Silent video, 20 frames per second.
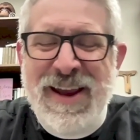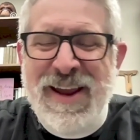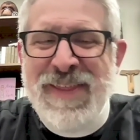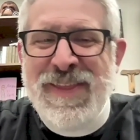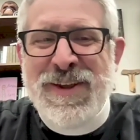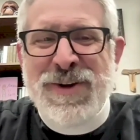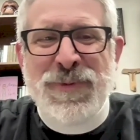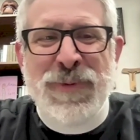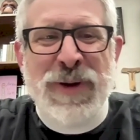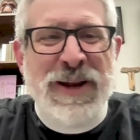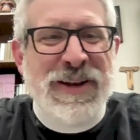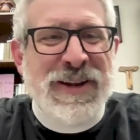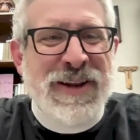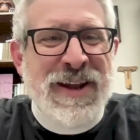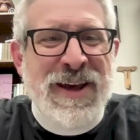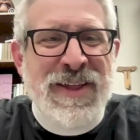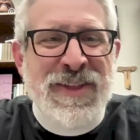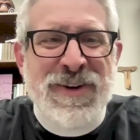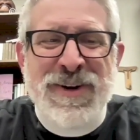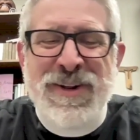in this week
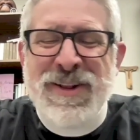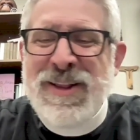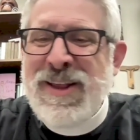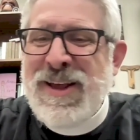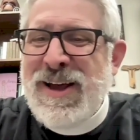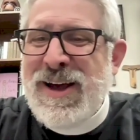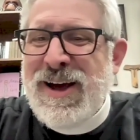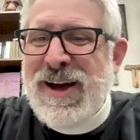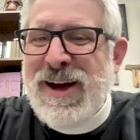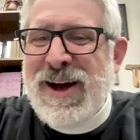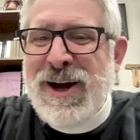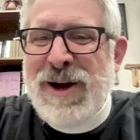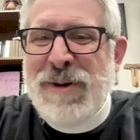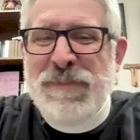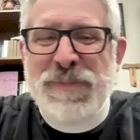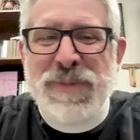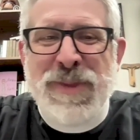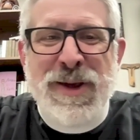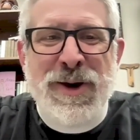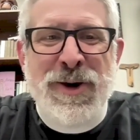together.
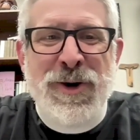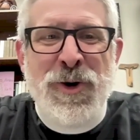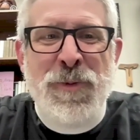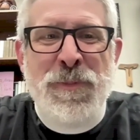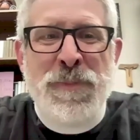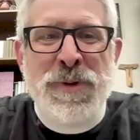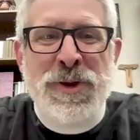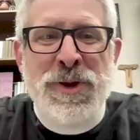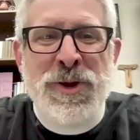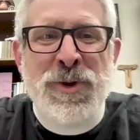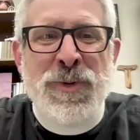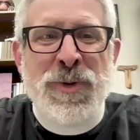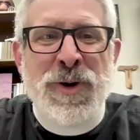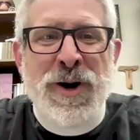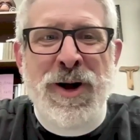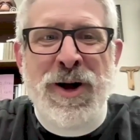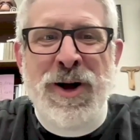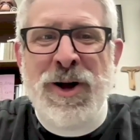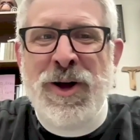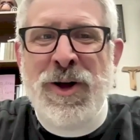Hope you are
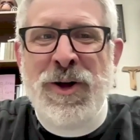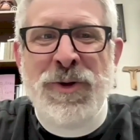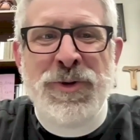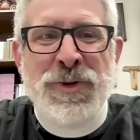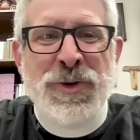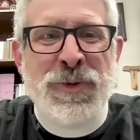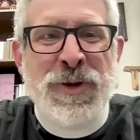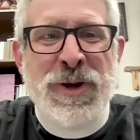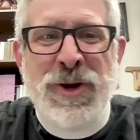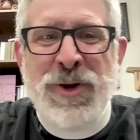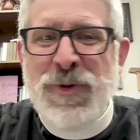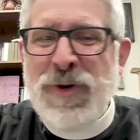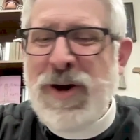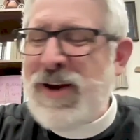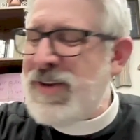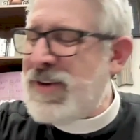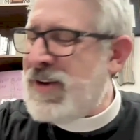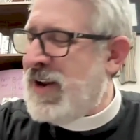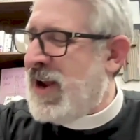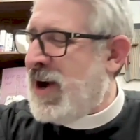all doing
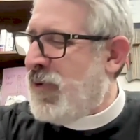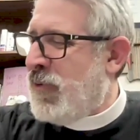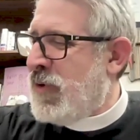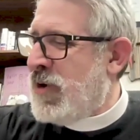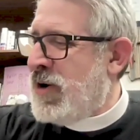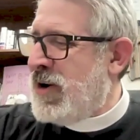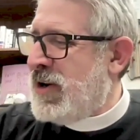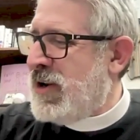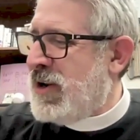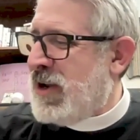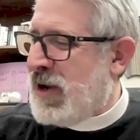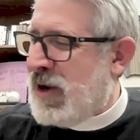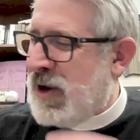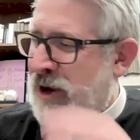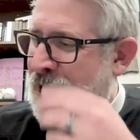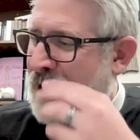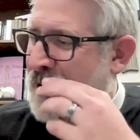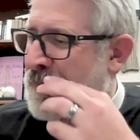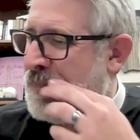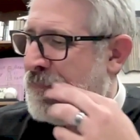great today. I wanted
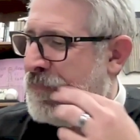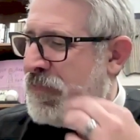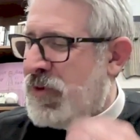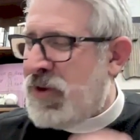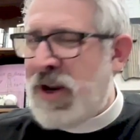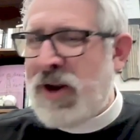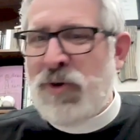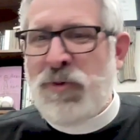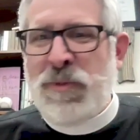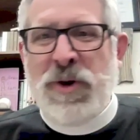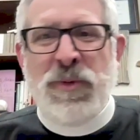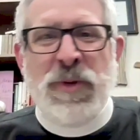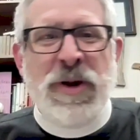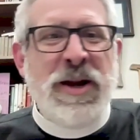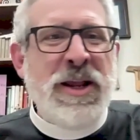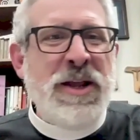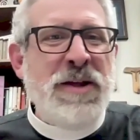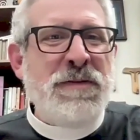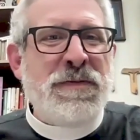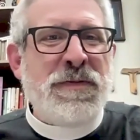to today we'll be
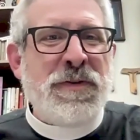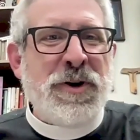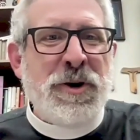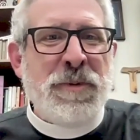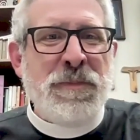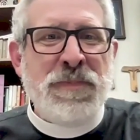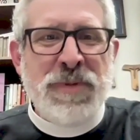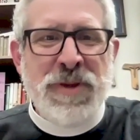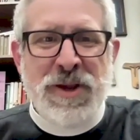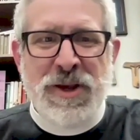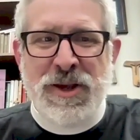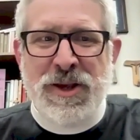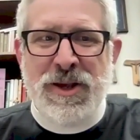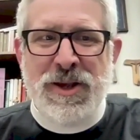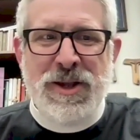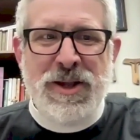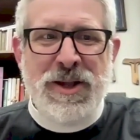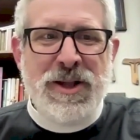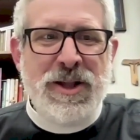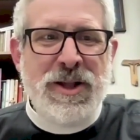reading from
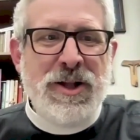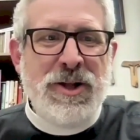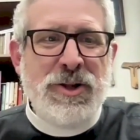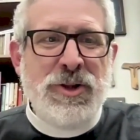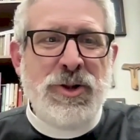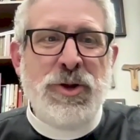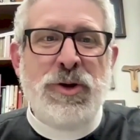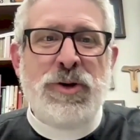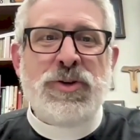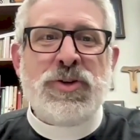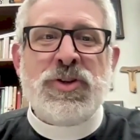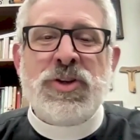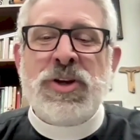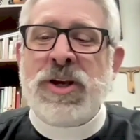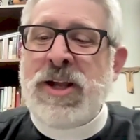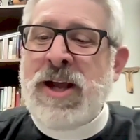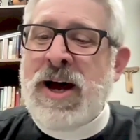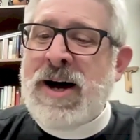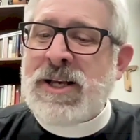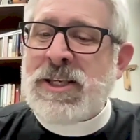Luke's
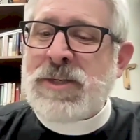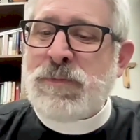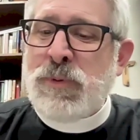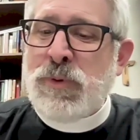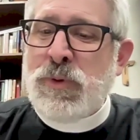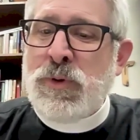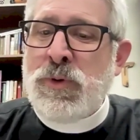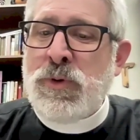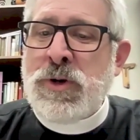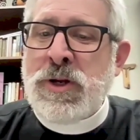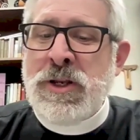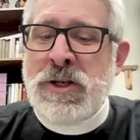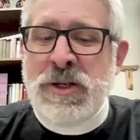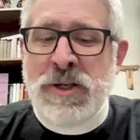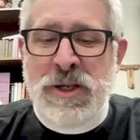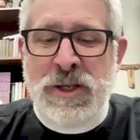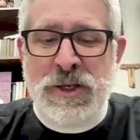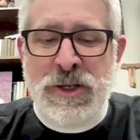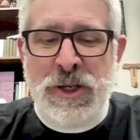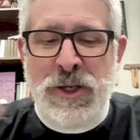Gospel,
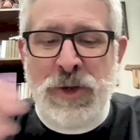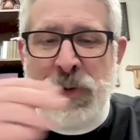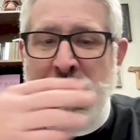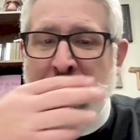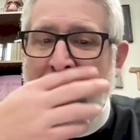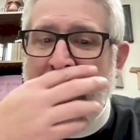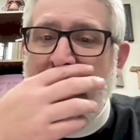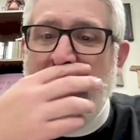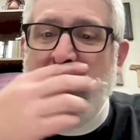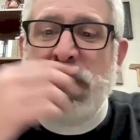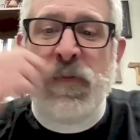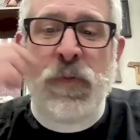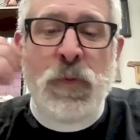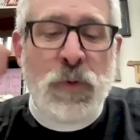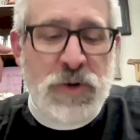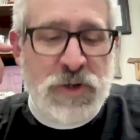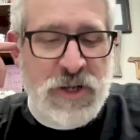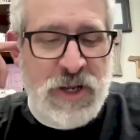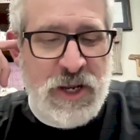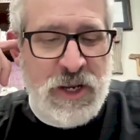continuing Luke
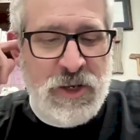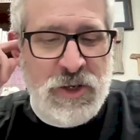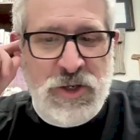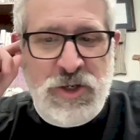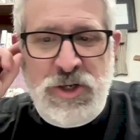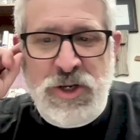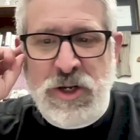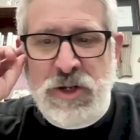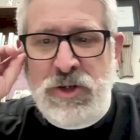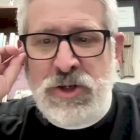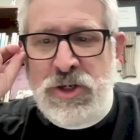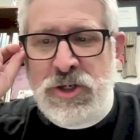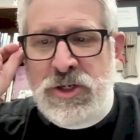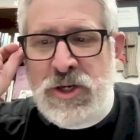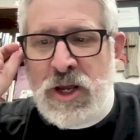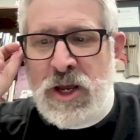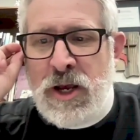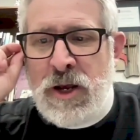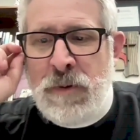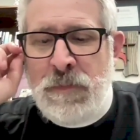14. Just
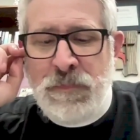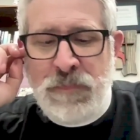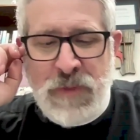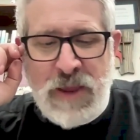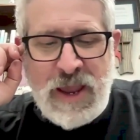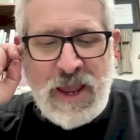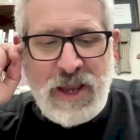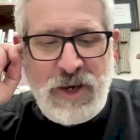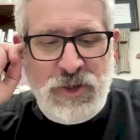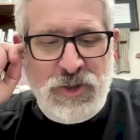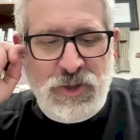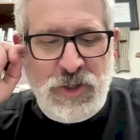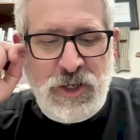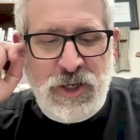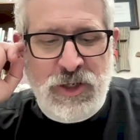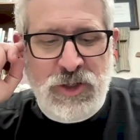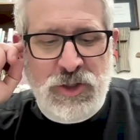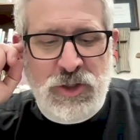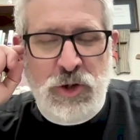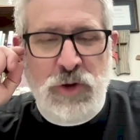
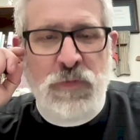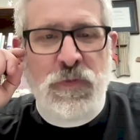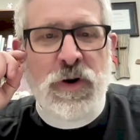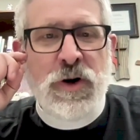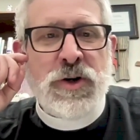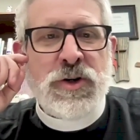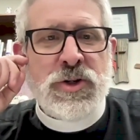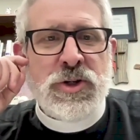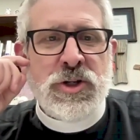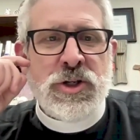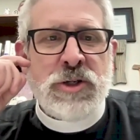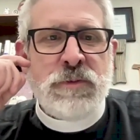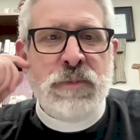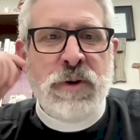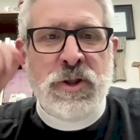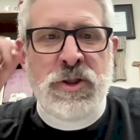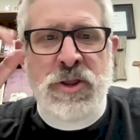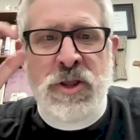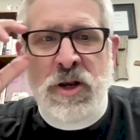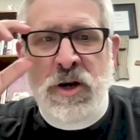actually two verses,
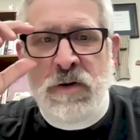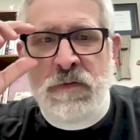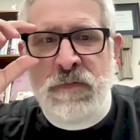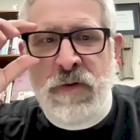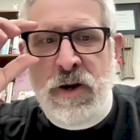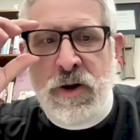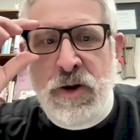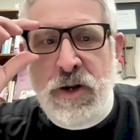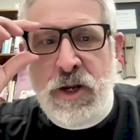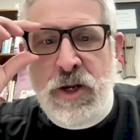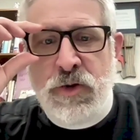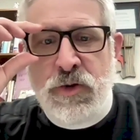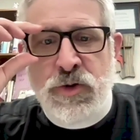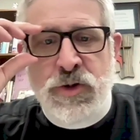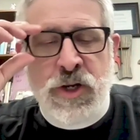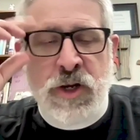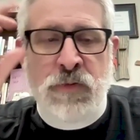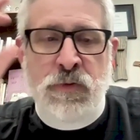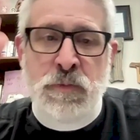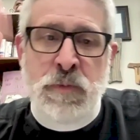but that are very
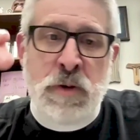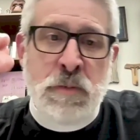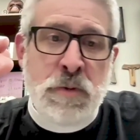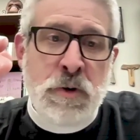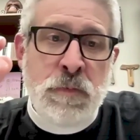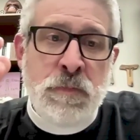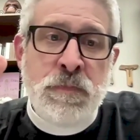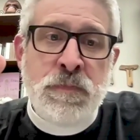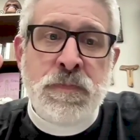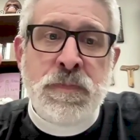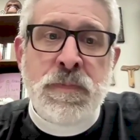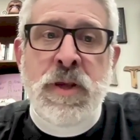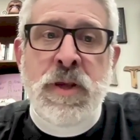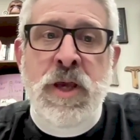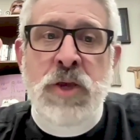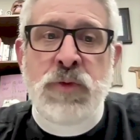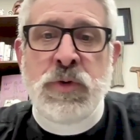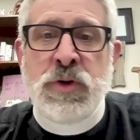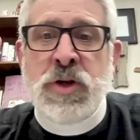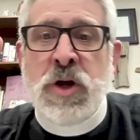interesting. Remember,
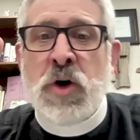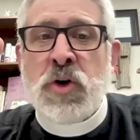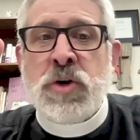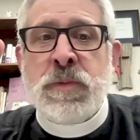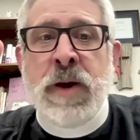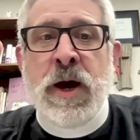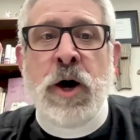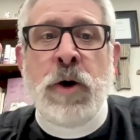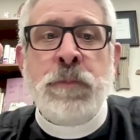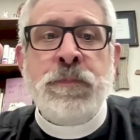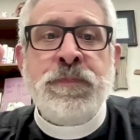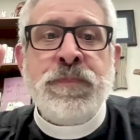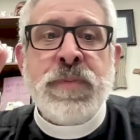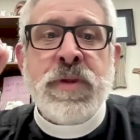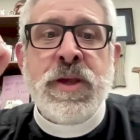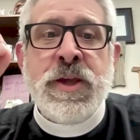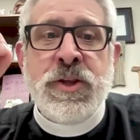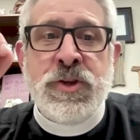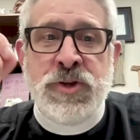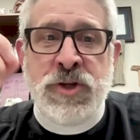as we talked about,
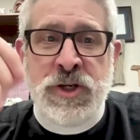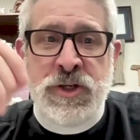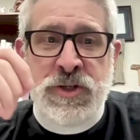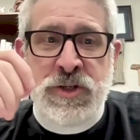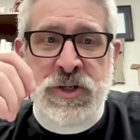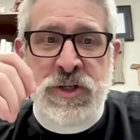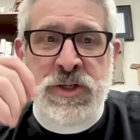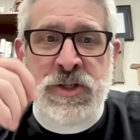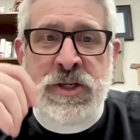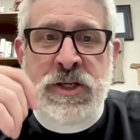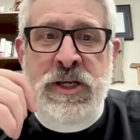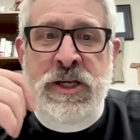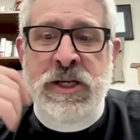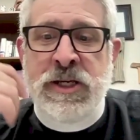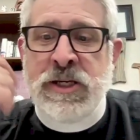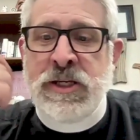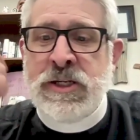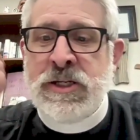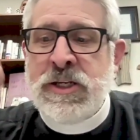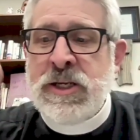Jesus
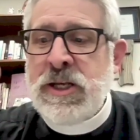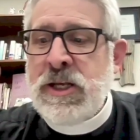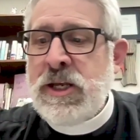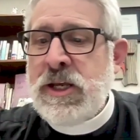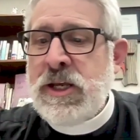is